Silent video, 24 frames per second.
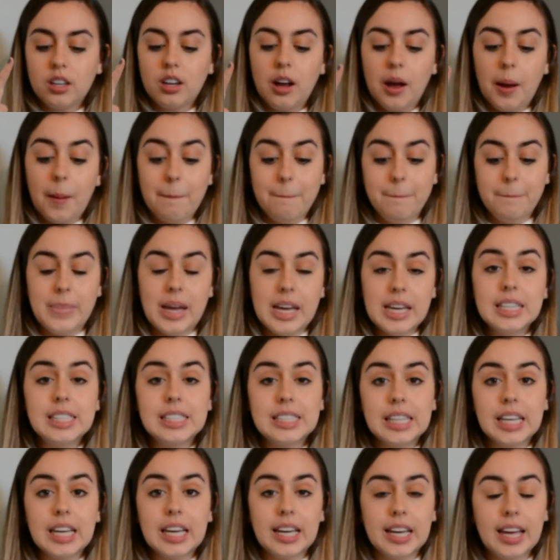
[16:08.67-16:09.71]

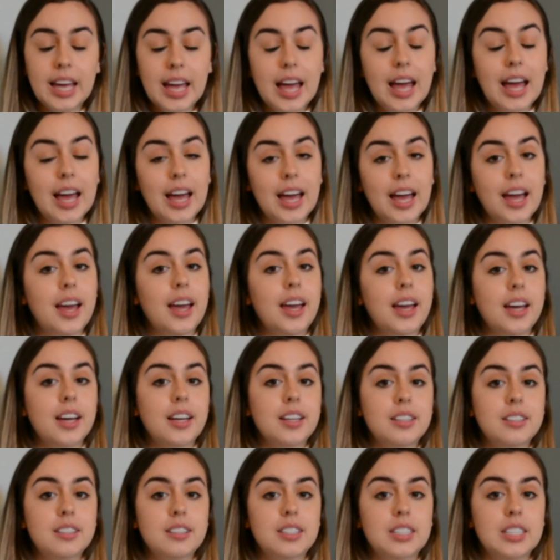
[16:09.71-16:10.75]
amazing.
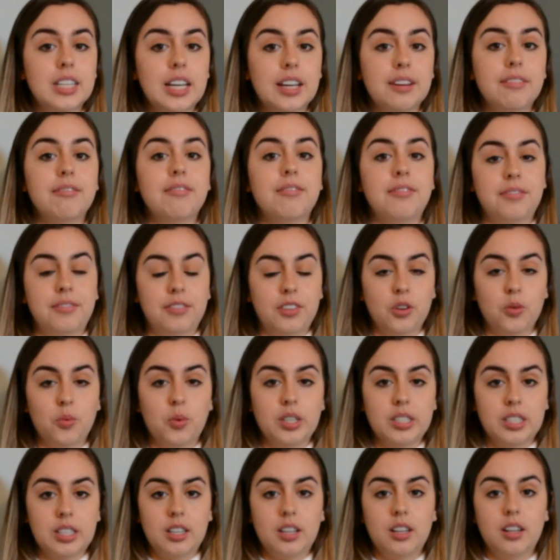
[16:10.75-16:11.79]
And if there
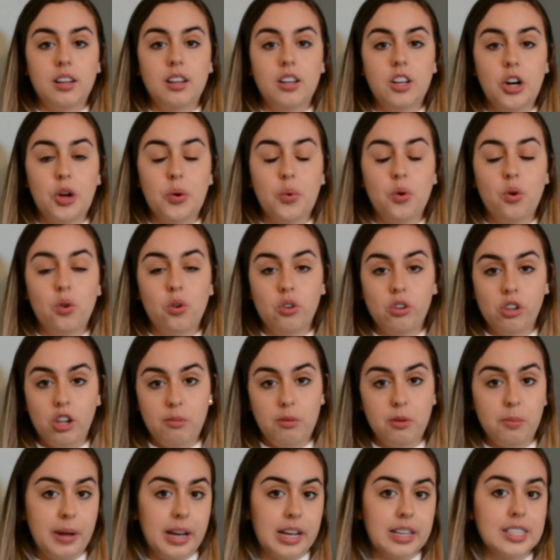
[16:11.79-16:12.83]
wasn't, you know, a whole
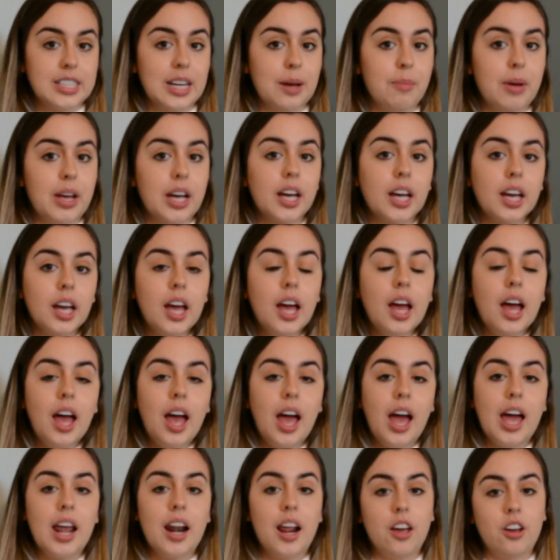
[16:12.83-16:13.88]
global pandemic
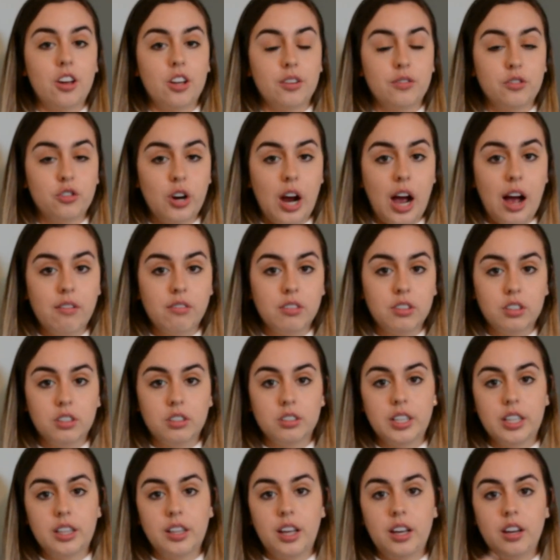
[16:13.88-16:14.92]
and I could have traveled
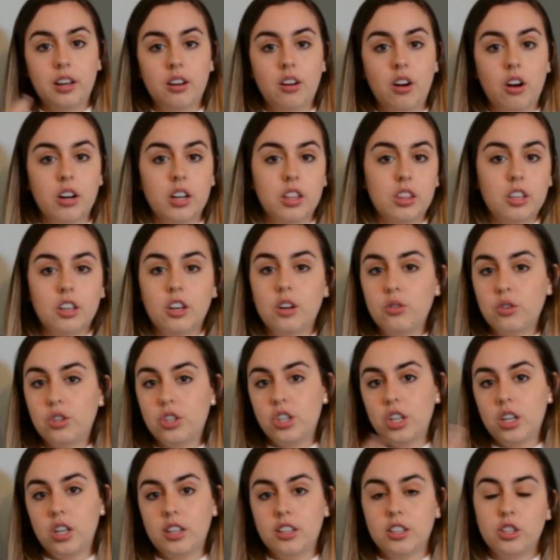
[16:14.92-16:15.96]
and like gone in the
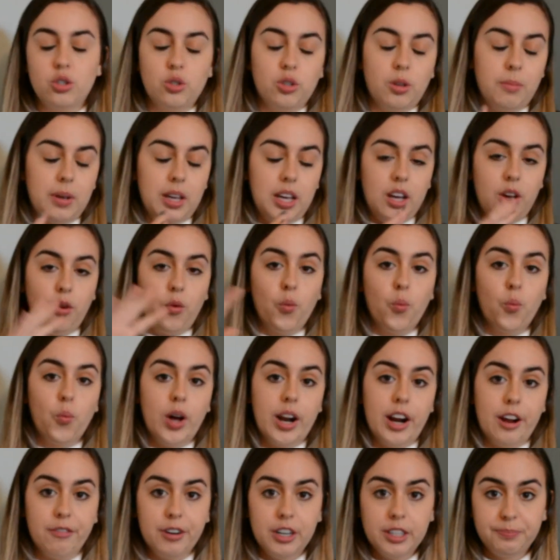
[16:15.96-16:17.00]
ocean and swimming,
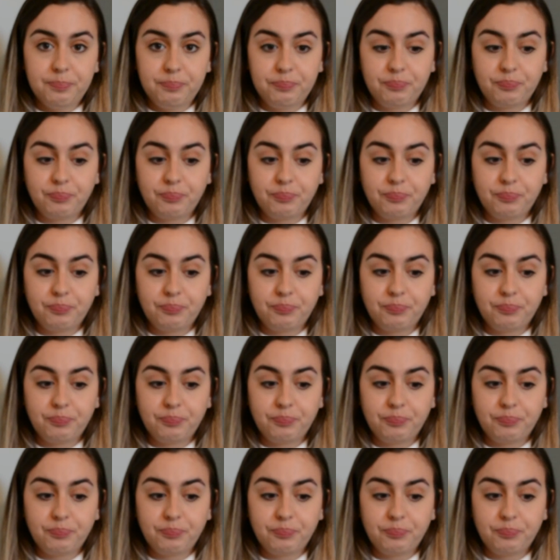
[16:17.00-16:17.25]
whatever,